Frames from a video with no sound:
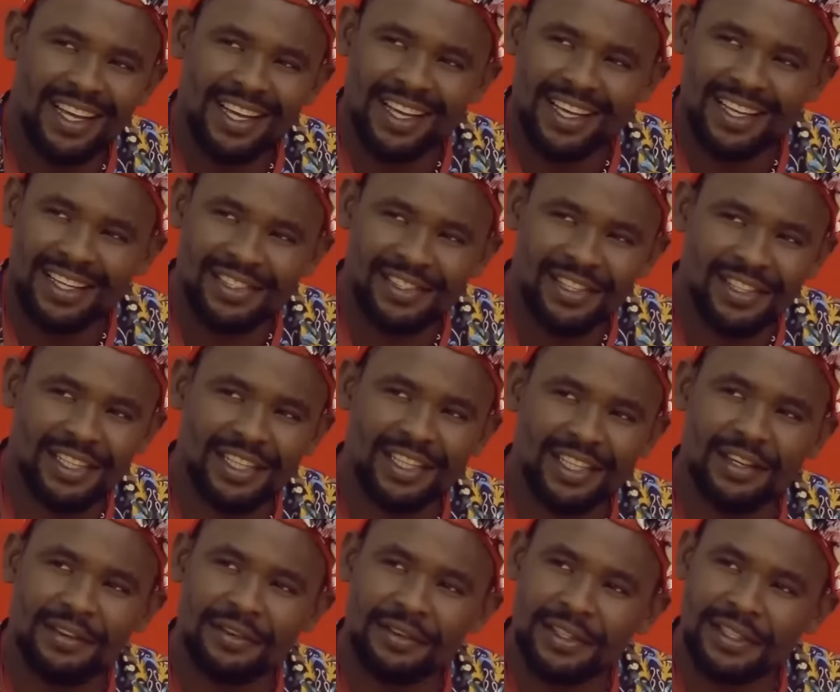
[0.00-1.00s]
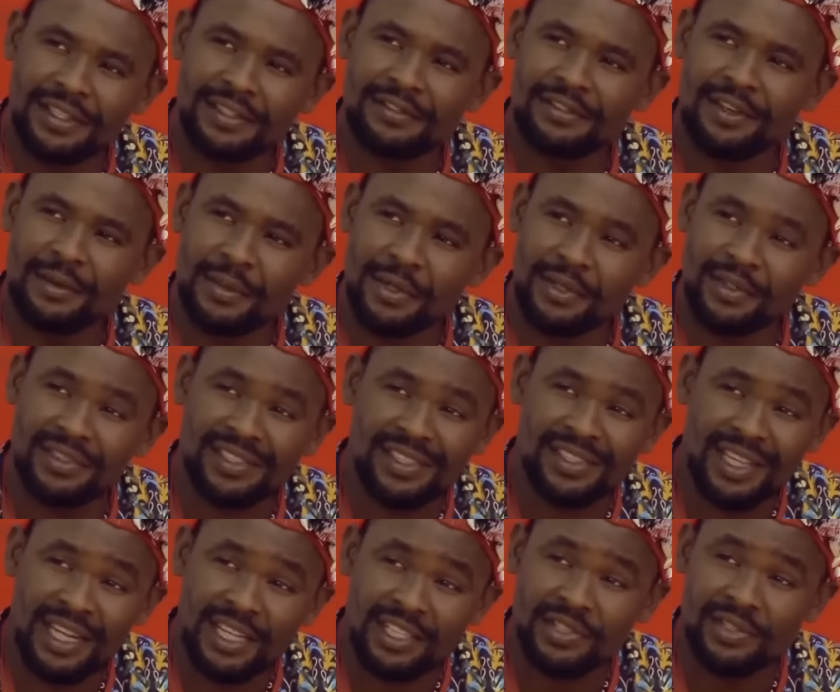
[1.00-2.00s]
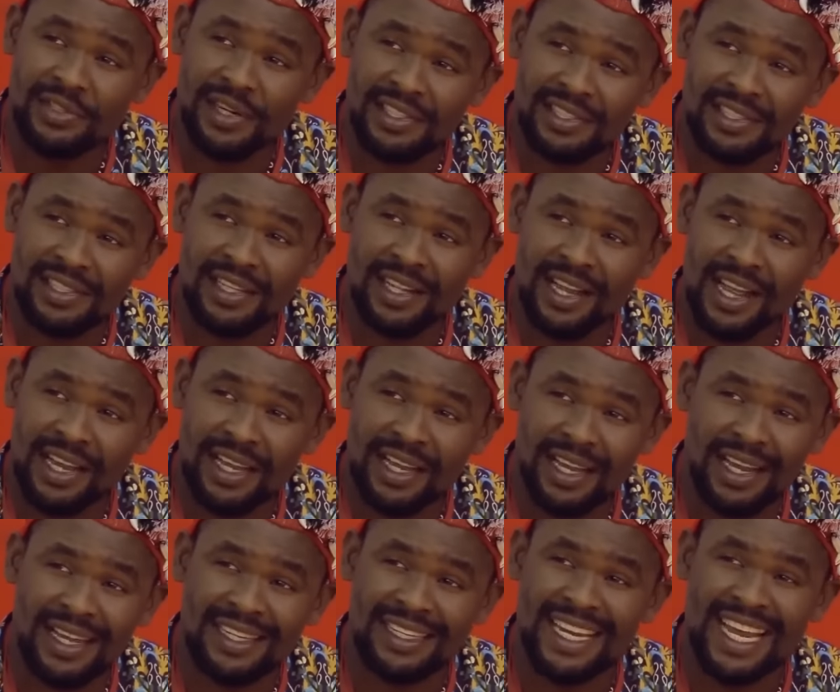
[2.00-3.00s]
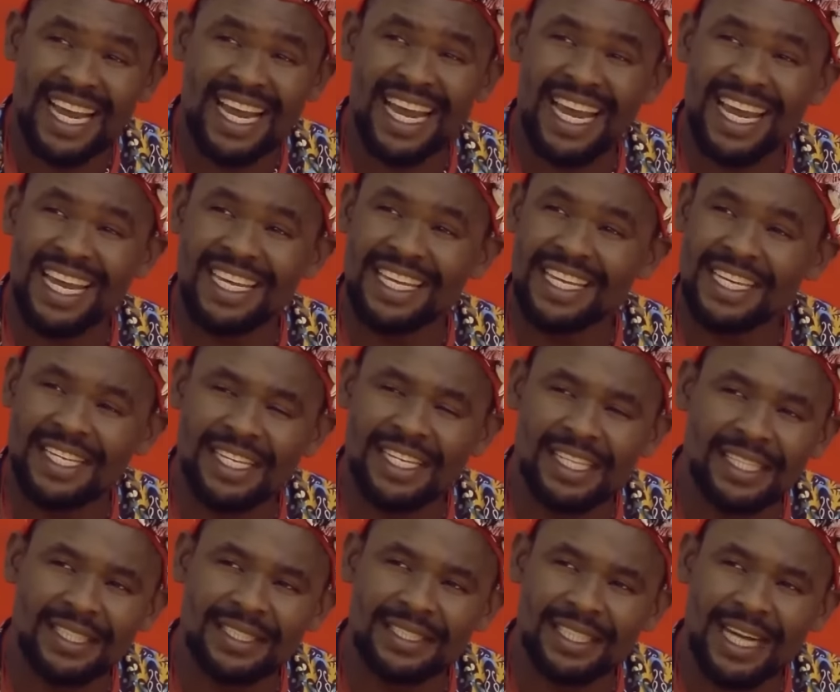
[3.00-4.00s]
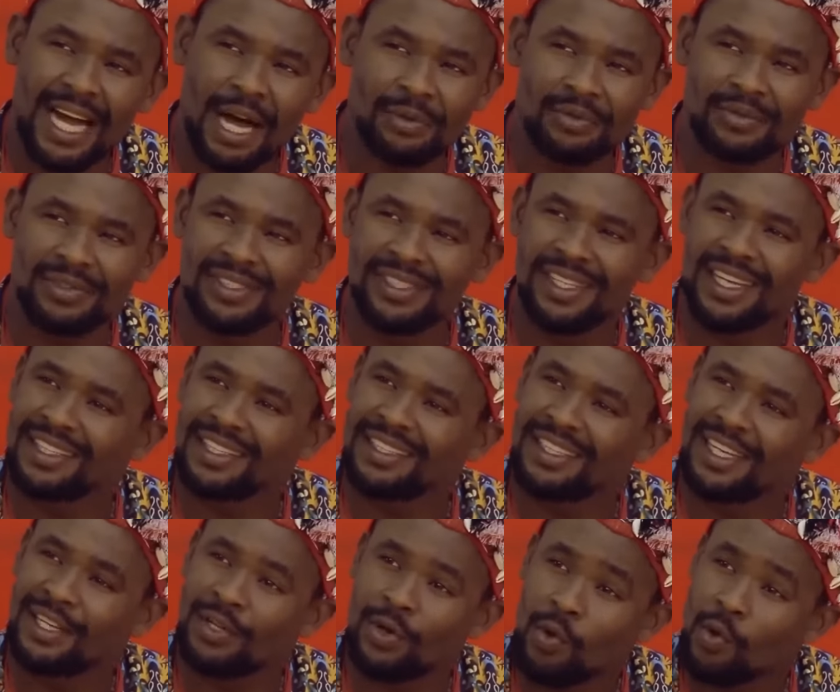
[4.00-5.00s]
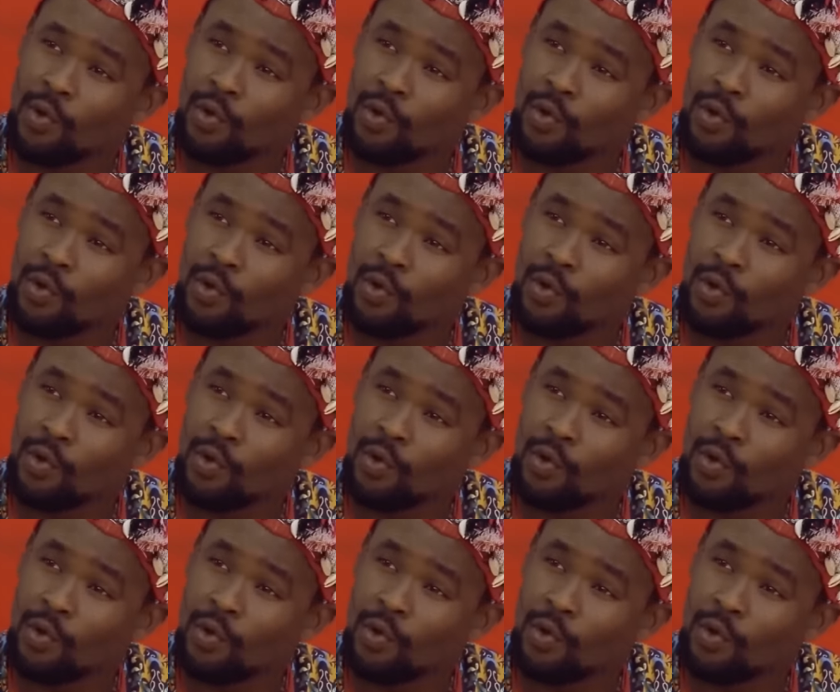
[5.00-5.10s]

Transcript: is not enough reason for me to start dressing like an archaic, outdated old